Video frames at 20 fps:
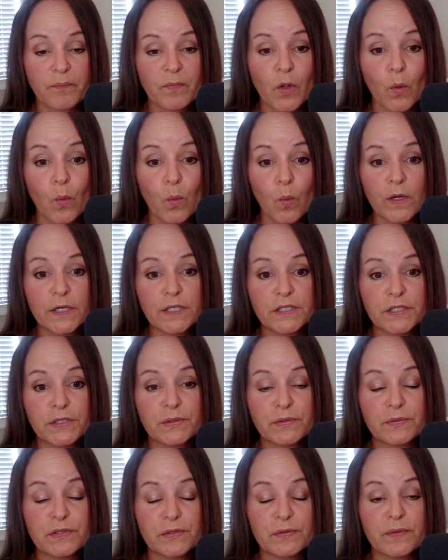What do you
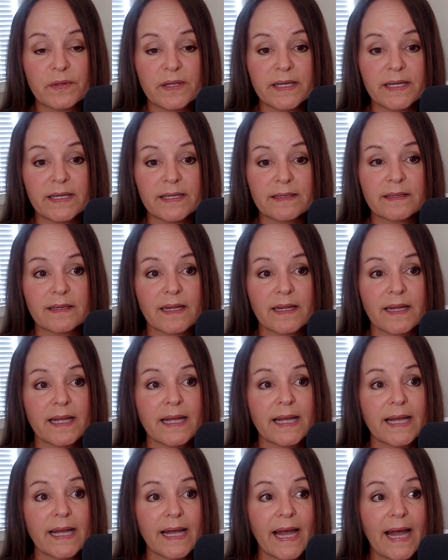do then?
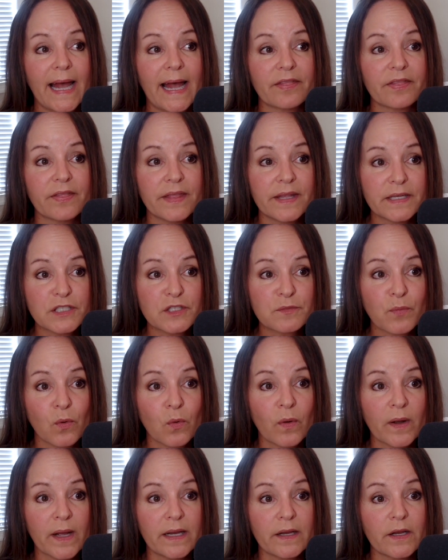At this
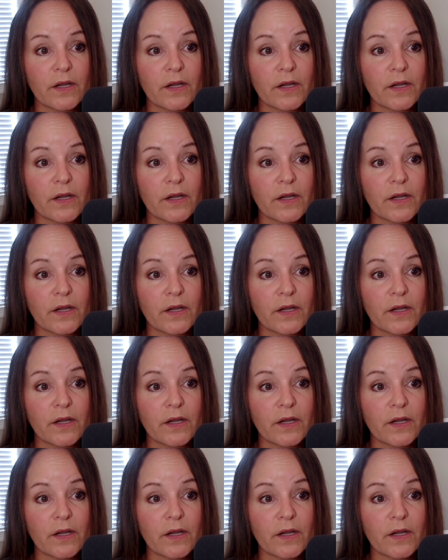point,